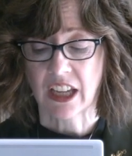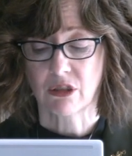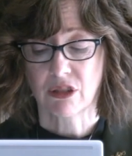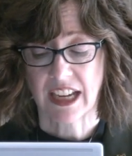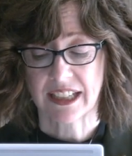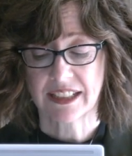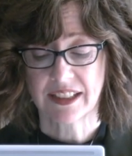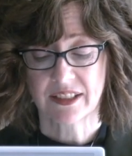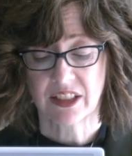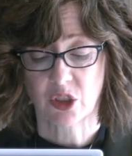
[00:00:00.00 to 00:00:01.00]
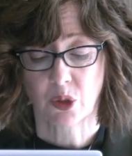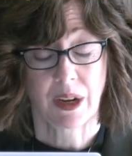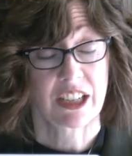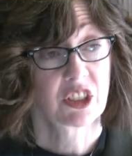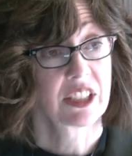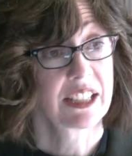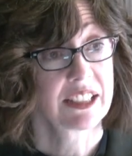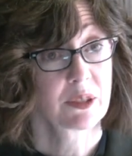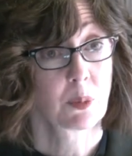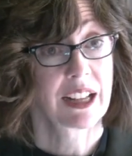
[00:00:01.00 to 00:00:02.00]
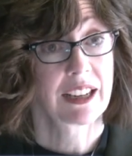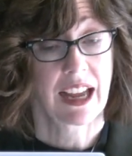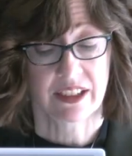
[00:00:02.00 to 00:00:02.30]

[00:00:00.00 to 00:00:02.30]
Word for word: in creating the situation is well